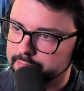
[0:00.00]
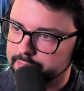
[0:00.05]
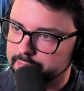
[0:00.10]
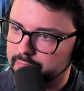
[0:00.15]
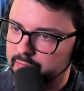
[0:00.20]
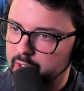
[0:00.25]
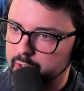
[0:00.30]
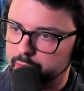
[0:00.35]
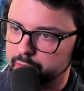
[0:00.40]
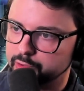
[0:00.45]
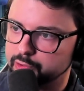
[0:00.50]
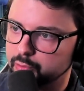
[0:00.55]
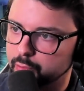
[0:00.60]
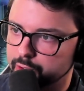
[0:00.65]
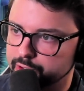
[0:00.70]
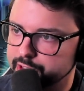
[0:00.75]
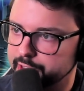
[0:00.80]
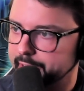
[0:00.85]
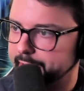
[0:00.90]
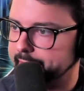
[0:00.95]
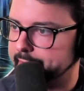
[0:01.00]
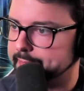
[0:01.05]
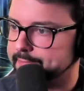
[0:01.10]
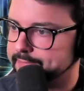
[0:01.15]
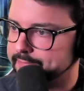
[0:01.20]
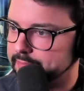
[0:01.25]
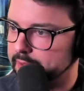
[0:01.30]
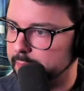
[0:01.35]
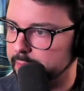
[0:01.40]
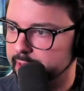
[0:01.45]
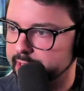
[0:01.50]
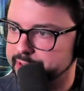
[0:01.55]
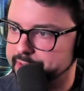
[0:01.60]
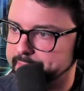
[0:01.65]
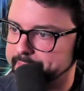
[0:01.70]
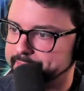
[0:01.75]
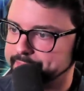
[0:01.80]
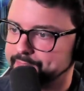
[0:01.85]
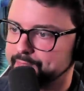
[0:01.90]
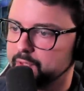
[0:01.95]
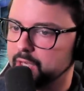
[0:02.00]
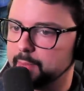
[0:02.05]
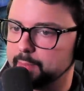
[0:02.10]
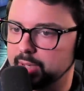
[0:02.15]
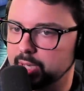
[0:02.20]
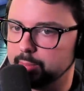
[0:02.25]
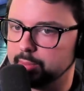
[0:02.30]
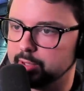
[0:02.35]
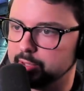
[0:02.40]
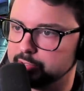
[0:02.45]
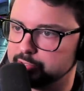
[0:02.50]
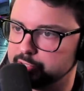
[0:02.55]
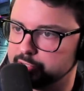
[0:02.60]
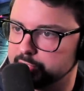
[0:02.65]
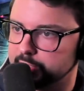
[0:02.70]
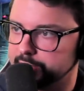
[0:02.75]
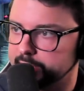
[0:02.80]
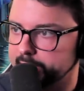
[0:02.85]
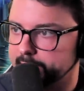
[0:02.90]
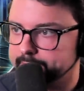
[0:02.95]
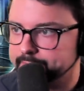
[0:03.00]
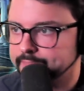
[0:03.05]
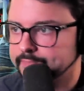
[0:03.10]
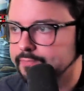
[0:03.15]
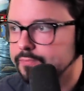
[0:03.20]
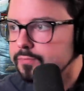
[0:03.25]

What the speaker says: Arnold Schwarzenegger impression. My apologies on that.